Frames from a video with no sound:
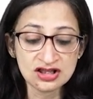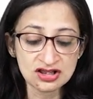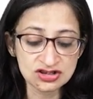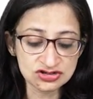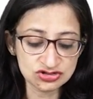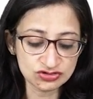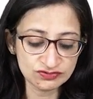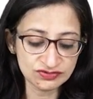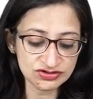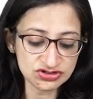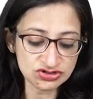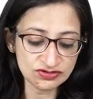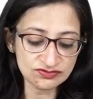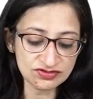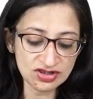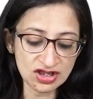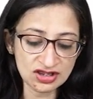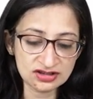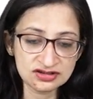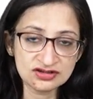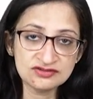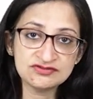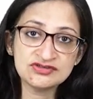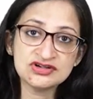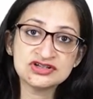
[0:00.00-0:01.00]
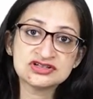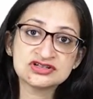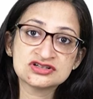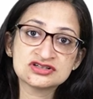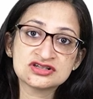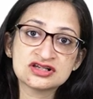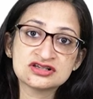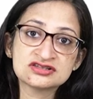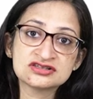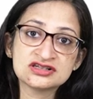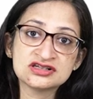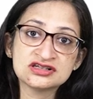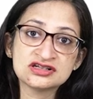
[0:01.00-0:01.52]
So, which of the other features
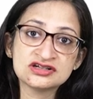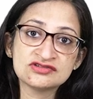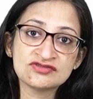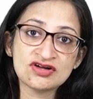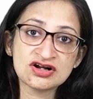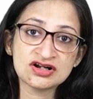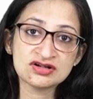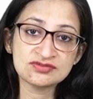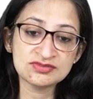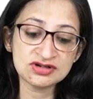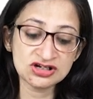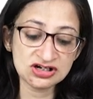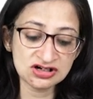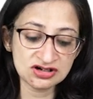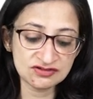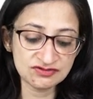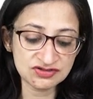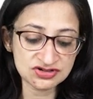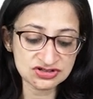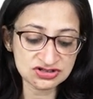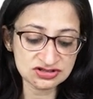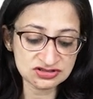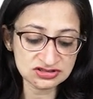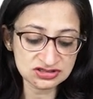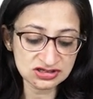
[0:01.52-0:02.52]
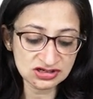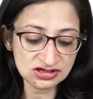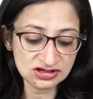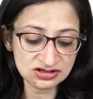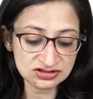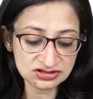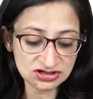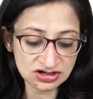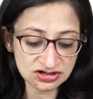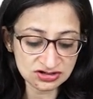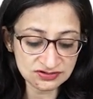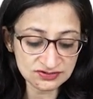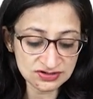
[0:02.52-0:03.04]
are seen in vitamin A deficiency?
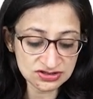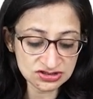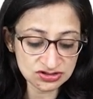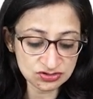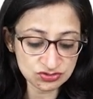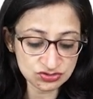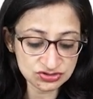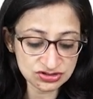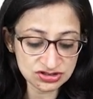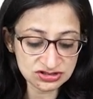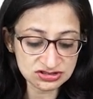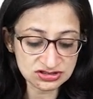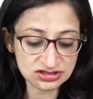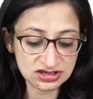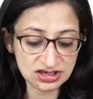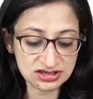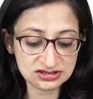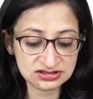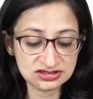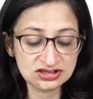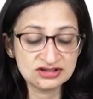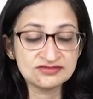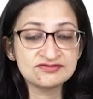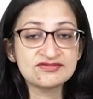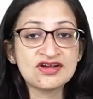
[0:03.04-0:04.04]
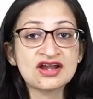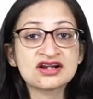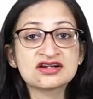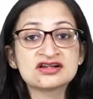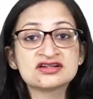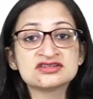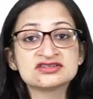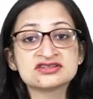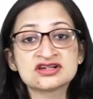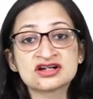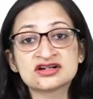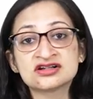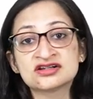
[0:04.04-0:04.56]
Conjunctival xerosis, yes. In fact,
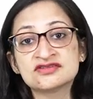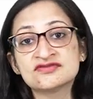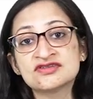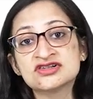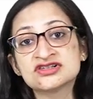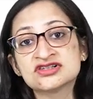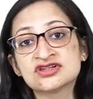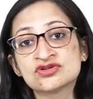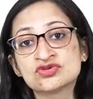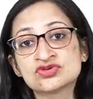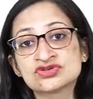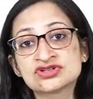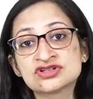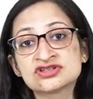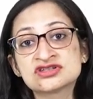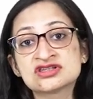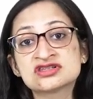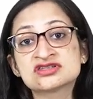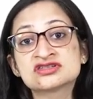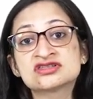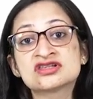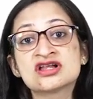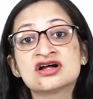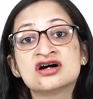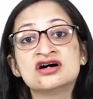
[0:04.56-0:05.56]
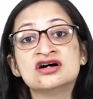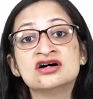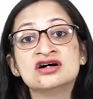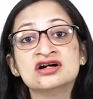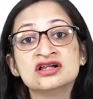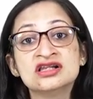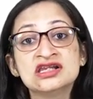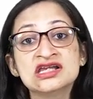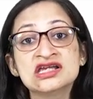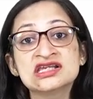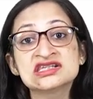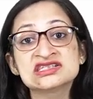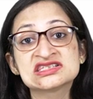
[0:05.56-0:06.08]
conjunctival xerosis is the
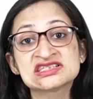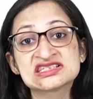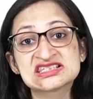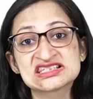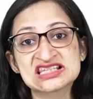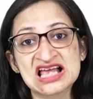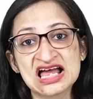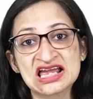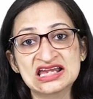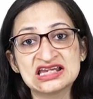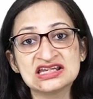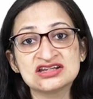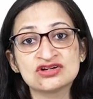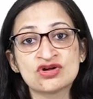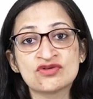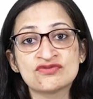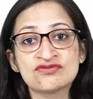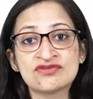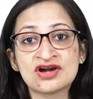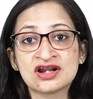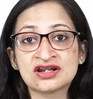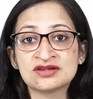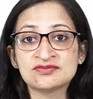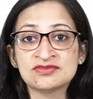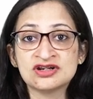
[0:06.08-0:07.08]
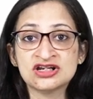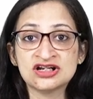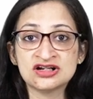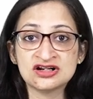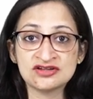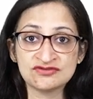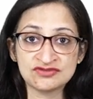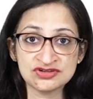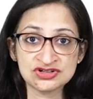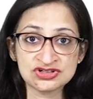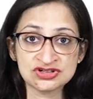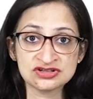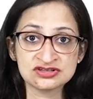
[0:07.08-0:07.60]
earliest sign of vitamin A
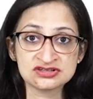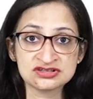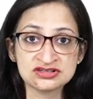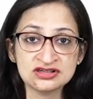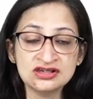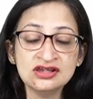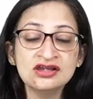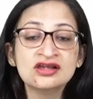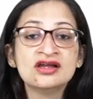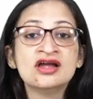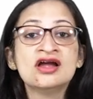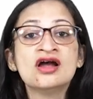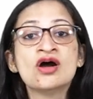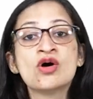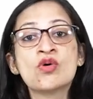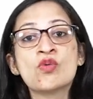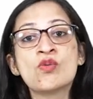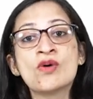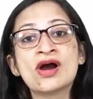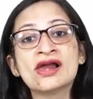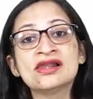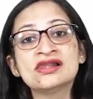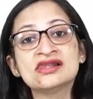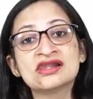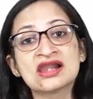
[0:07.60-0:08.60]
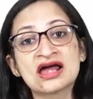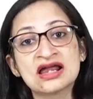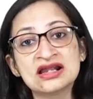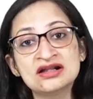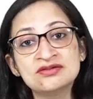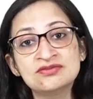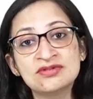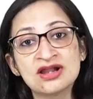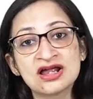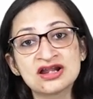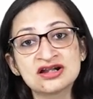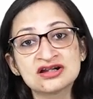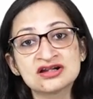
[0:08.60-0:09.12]
deficiency, while
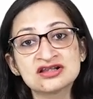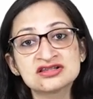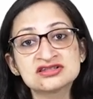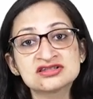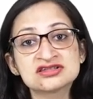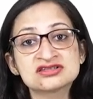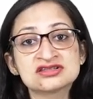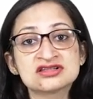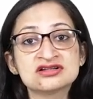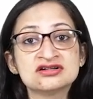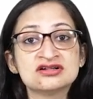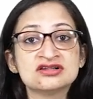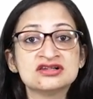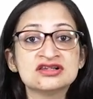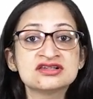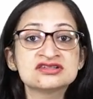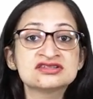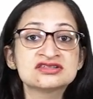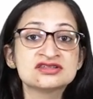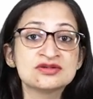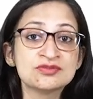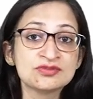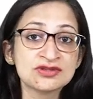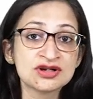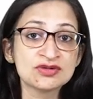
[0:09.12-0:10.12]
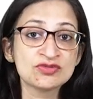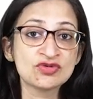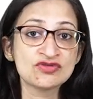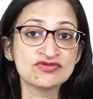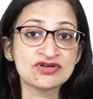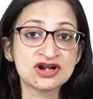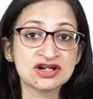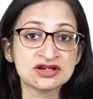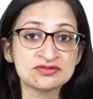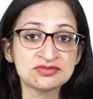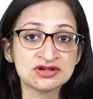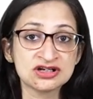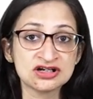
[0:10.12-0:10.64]
night blindness is the earliest symptom of
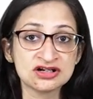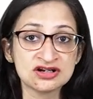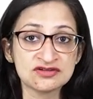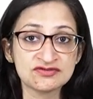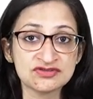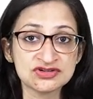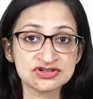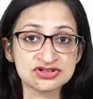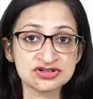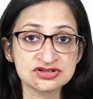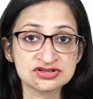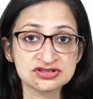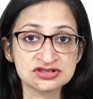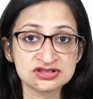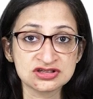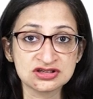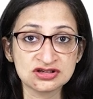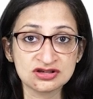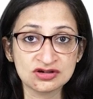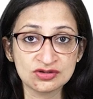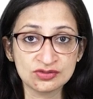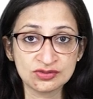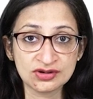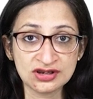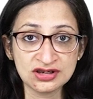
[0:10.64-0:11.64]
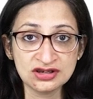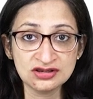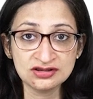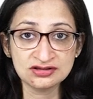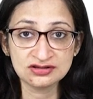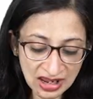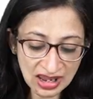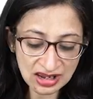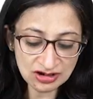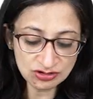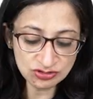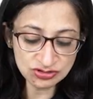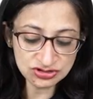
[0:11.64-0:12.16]
vitamin A deficiency. Okay.
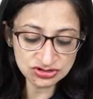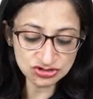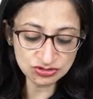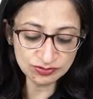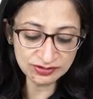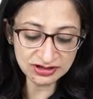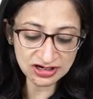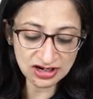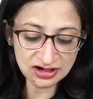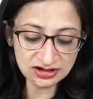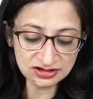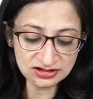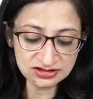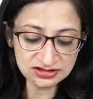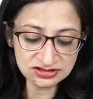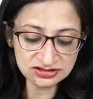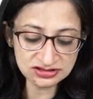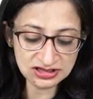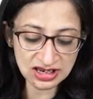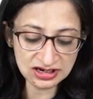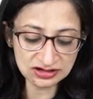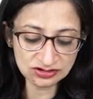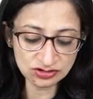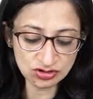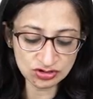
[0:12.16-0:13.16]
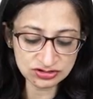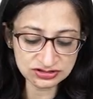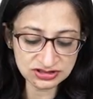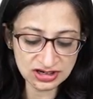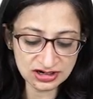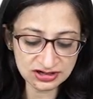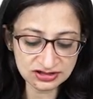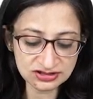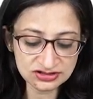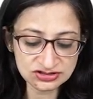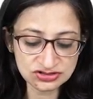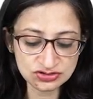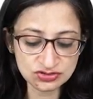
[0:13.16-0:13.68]
Angular stomatitis and
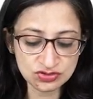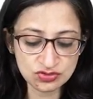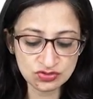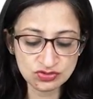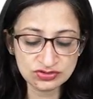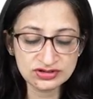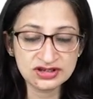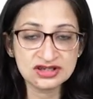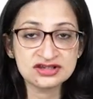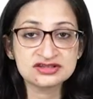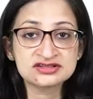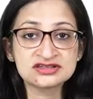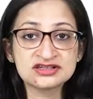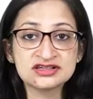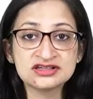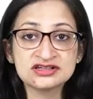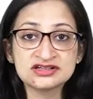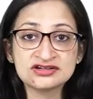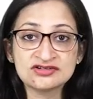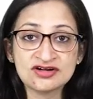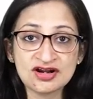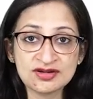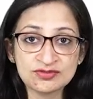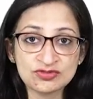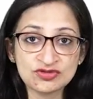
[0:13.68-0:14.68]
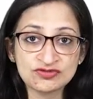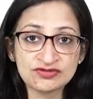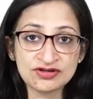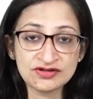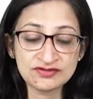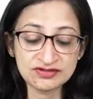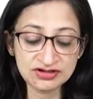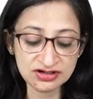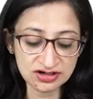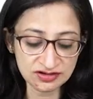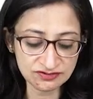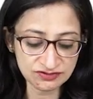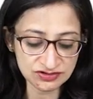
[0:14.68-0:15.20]
glossitis, no, they are seen in
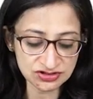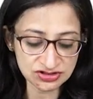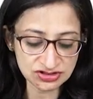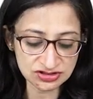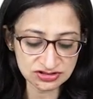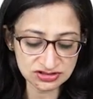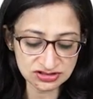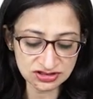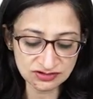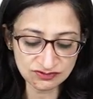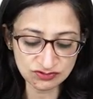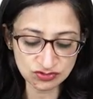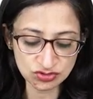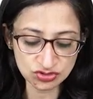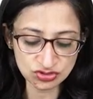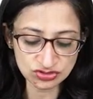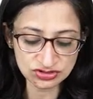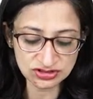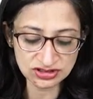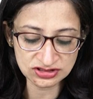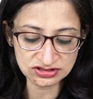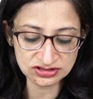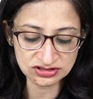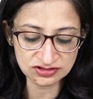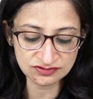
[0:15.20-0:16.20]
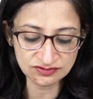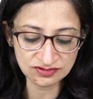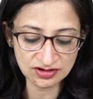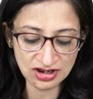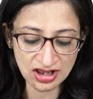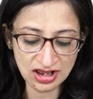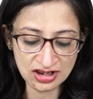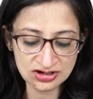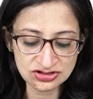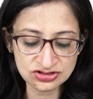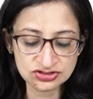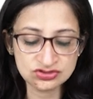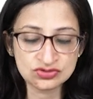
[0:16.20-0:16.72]
riboflavin deficiency, photosensitive
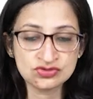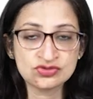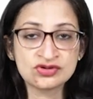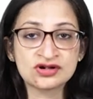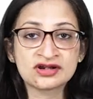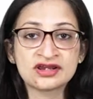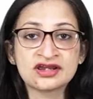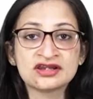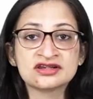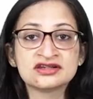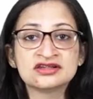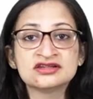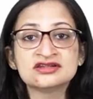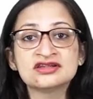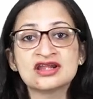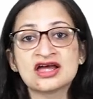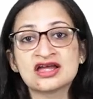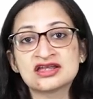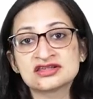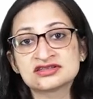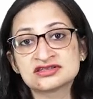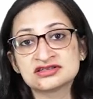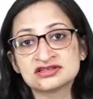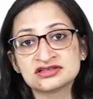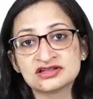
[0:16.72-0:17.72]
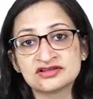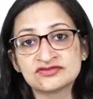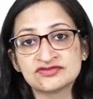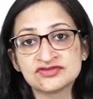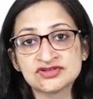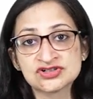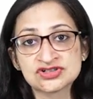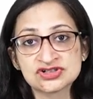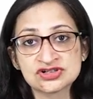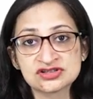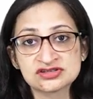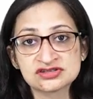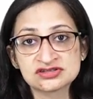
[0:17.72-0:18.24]
rash, no, again in niacin
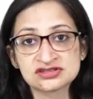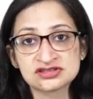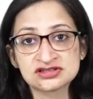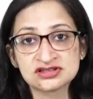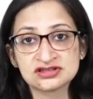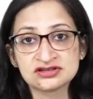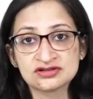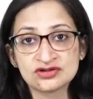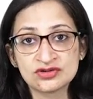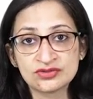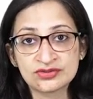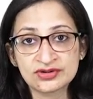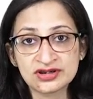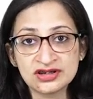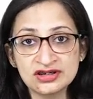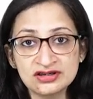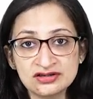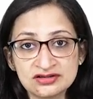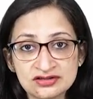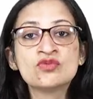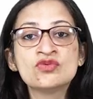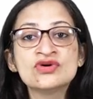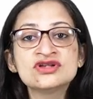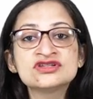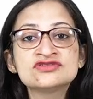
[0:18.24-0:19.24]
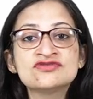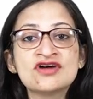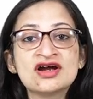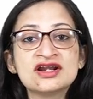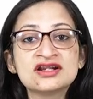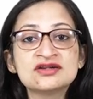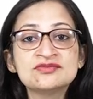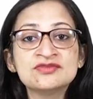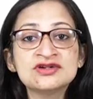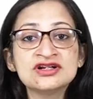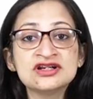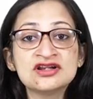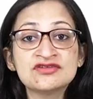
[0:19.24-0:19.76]
deficiency. Okay. Which
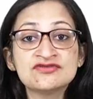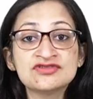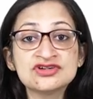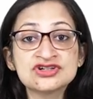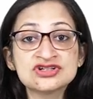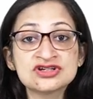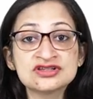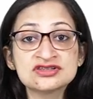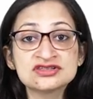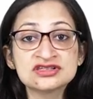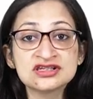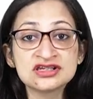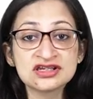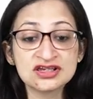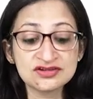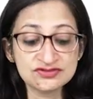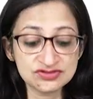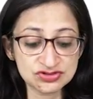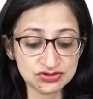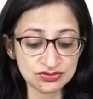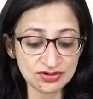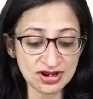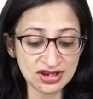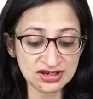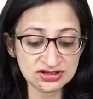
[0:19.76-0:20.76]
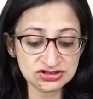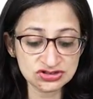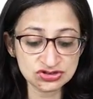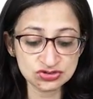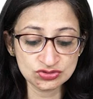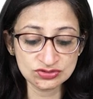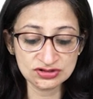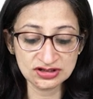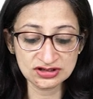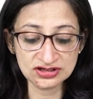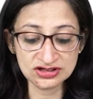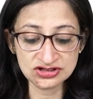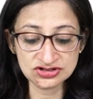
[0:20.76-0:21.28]
vitamin deficiency gives rise to
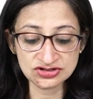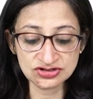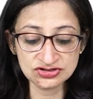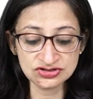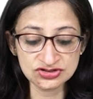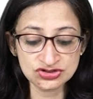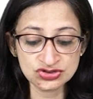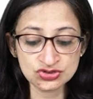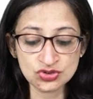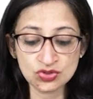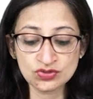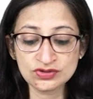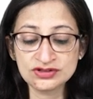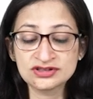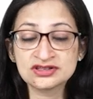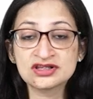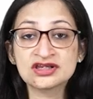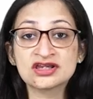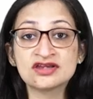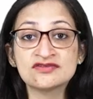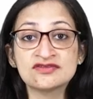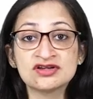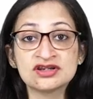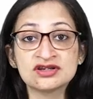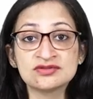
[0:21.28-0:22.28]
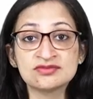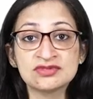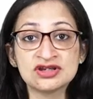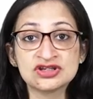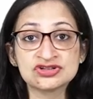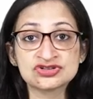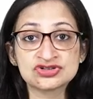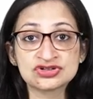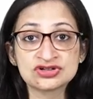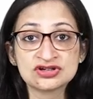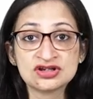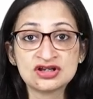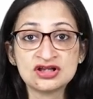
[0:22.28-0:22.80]
the lesions shown in the given
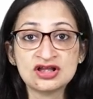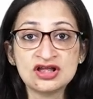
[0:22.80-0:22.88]
image?